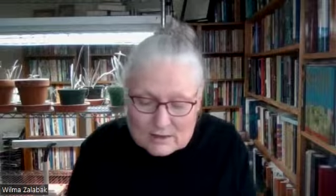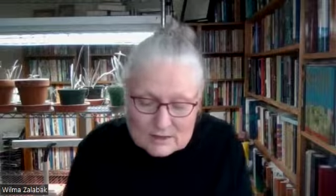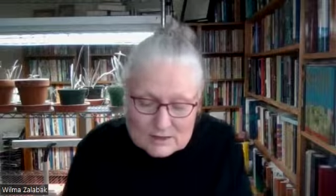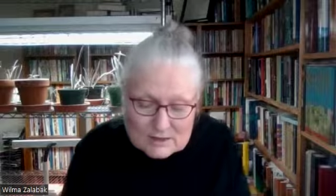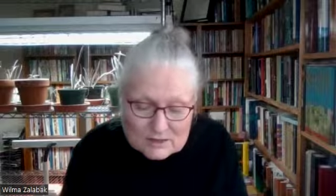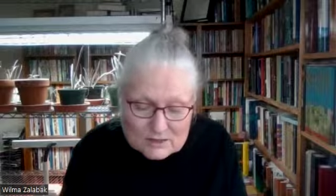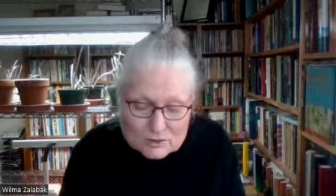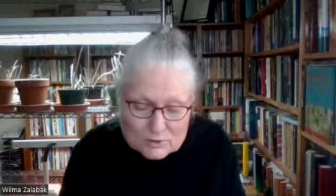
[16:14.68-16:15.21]
The
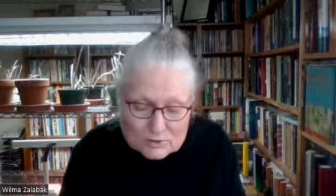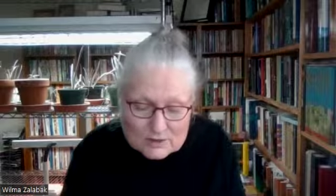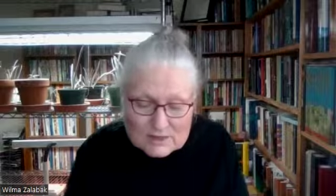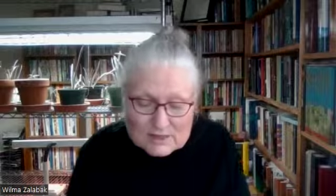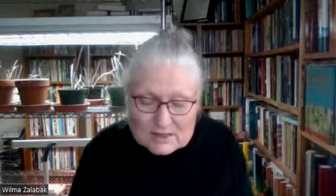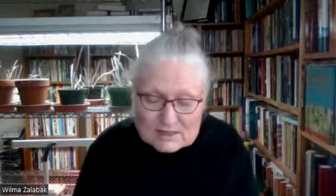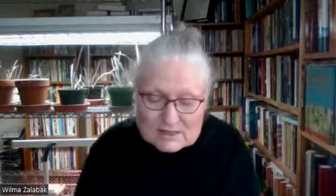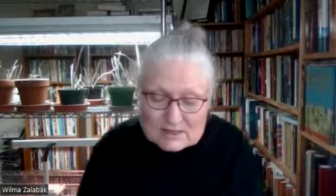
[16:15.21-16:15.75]

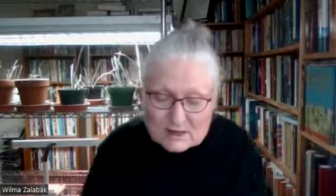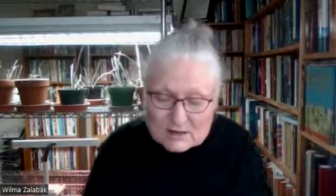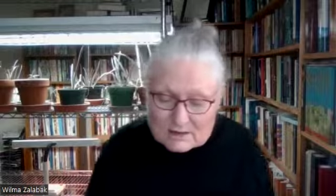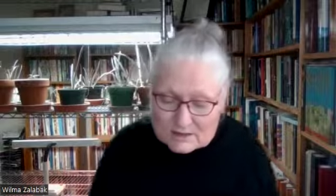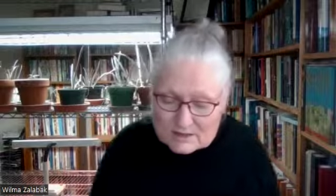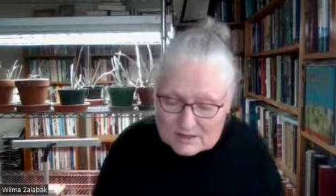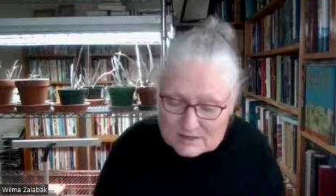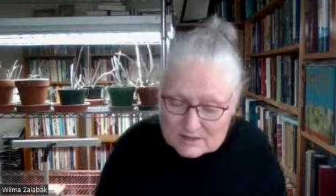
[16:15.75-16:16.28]
story
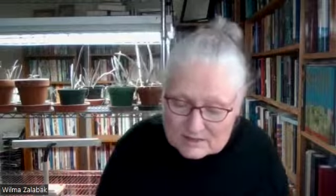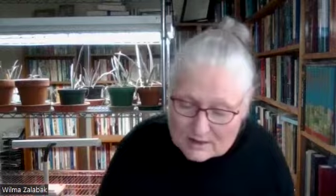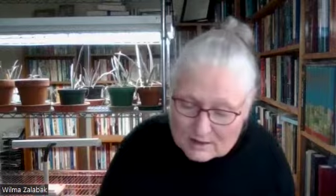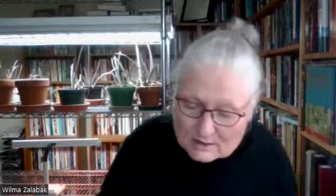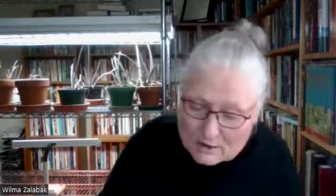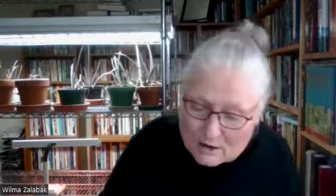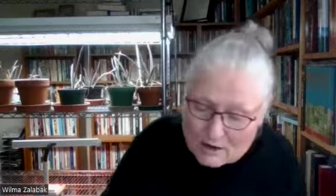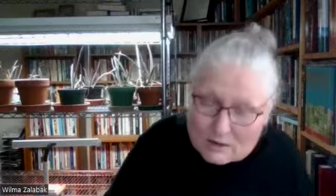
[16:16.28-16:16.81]
starts a
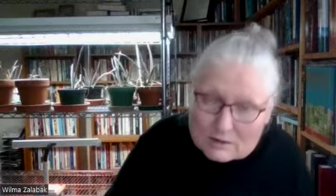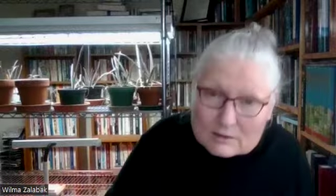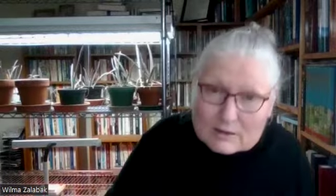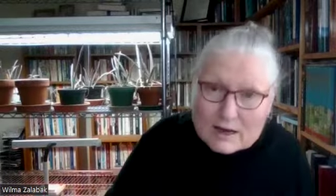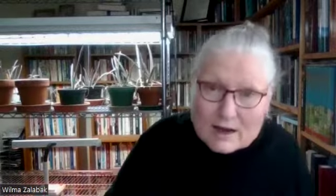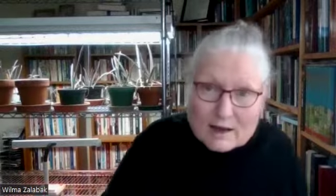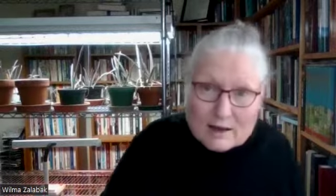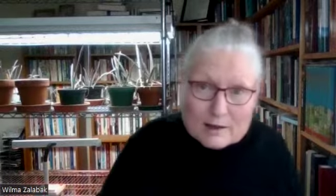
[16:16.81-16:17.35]
long
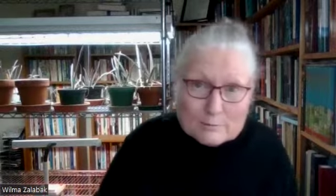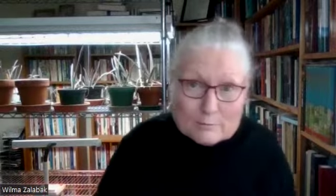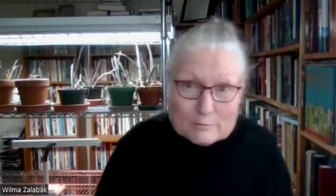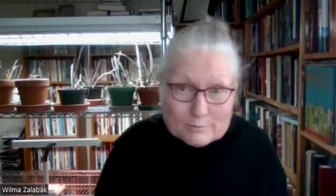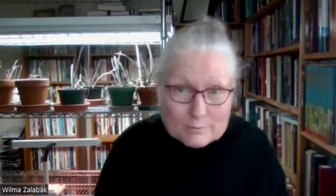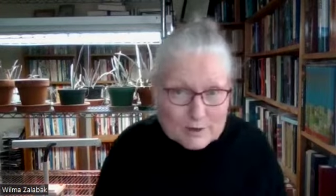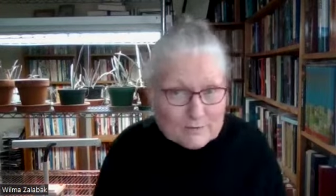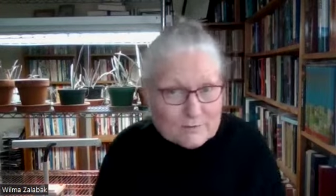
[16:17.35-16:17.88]
time
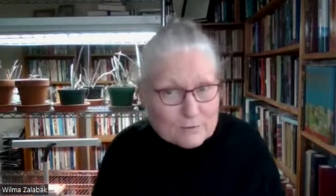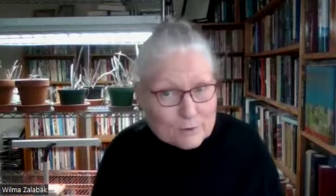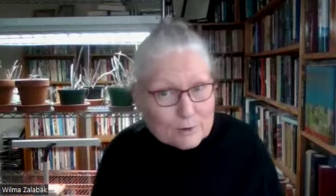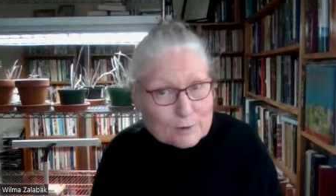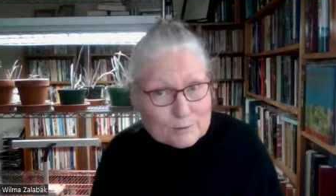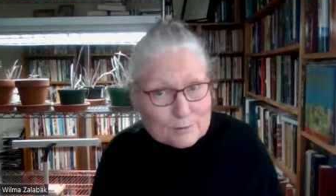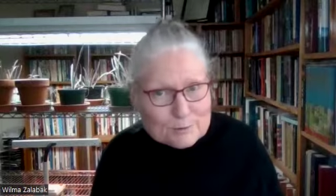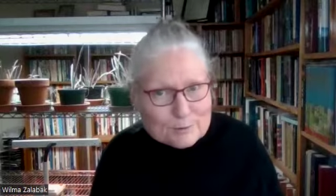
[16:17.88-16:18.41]

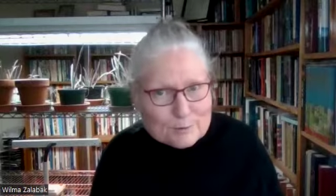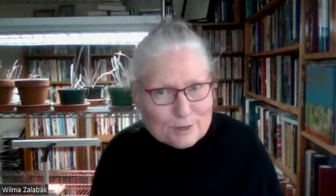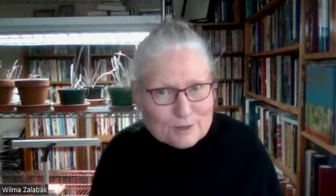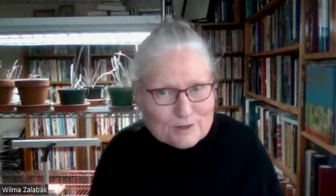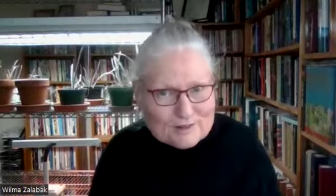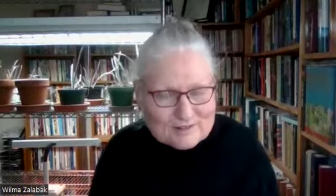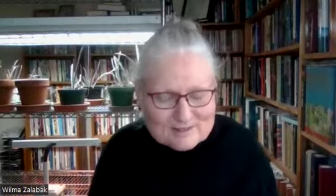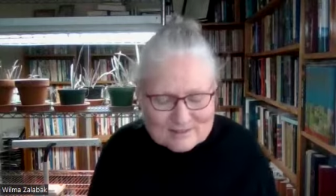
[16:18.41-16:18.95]
before
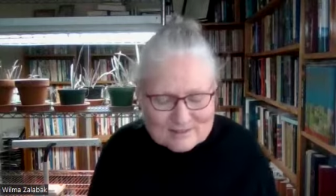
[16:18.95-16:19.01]
Ruth.